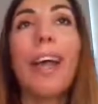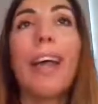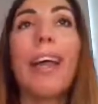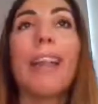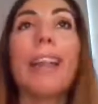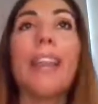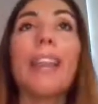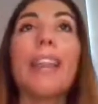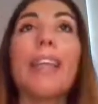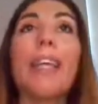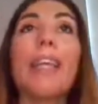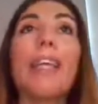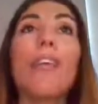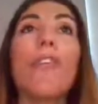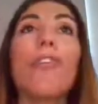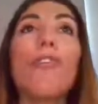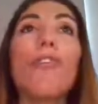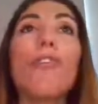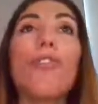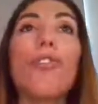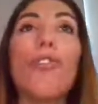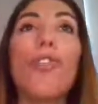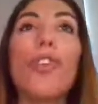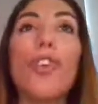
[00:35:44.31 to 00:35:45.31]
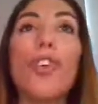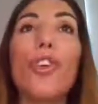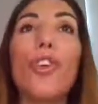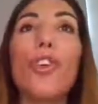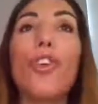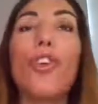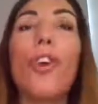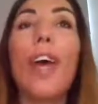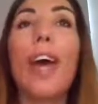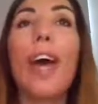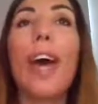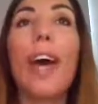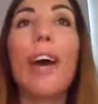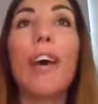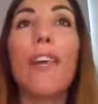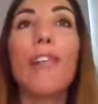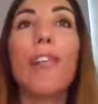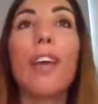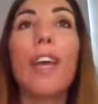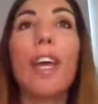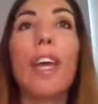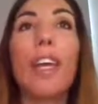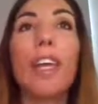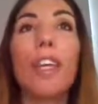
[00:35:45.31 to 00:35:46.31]
And if you
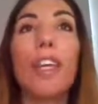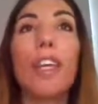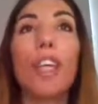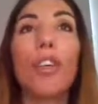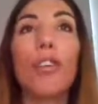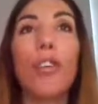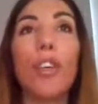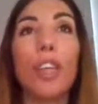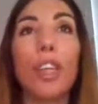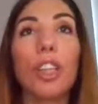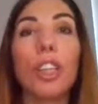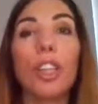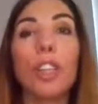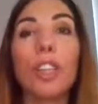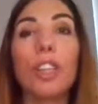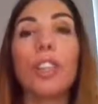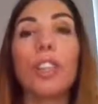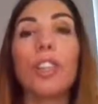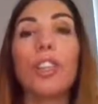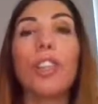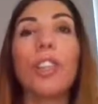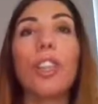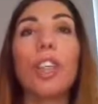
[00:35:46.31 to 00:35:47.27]
have any questions,